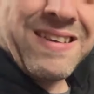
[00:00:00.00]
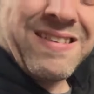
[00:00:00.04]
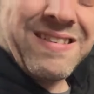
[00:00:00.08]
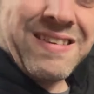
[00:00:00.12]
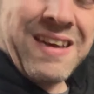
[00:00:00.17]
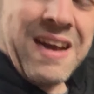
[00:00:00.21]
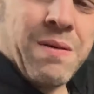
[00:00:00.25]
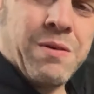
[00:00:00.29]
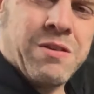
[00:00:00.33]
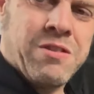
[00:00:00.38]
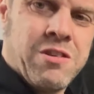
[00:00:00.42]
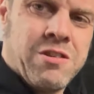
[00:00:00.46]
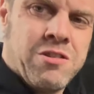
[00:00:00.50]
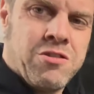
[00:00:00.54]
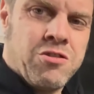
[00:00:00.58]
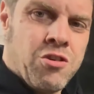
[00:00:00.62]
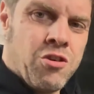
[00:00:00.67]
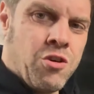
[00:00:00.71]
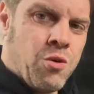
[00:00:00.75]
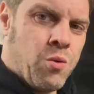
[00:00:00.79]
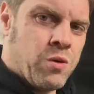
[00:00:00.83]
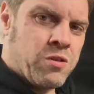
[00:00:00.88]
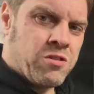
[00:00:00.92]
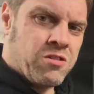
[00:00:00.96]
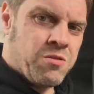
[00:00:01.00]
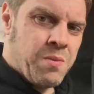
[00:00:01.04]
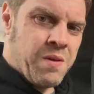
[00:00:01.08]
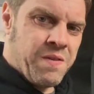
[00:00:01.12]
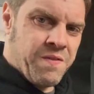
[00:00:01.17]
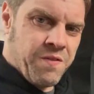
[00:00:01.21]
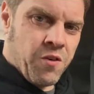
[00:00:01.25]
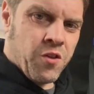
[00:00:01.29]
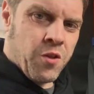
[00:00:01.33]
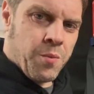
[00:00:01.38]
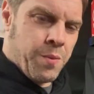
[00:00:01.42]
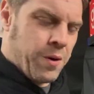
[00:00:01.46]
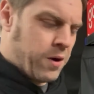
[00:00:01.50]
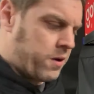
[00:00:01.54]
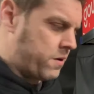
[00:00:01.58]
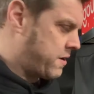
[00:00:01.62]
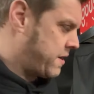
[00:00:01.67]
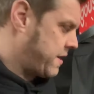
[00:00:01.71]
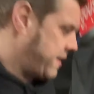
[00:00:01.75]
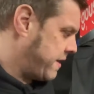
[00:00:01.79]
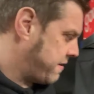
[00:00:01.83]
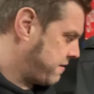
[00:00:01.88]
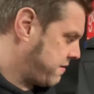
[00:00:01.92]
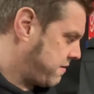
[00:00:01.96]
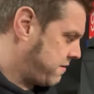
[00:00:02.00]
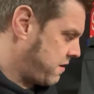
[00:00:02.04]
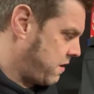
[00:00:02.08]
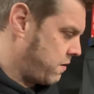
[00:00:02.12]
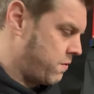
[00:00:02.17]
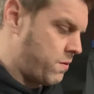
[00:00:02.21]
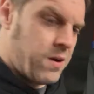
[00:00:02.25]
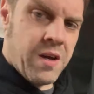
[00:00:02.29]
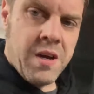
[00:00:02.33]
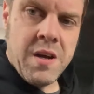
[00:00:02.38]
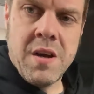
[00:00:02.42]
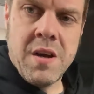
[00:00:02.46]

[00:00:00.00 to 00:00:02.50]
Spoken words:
set, which I sort of wanted before the podcast. So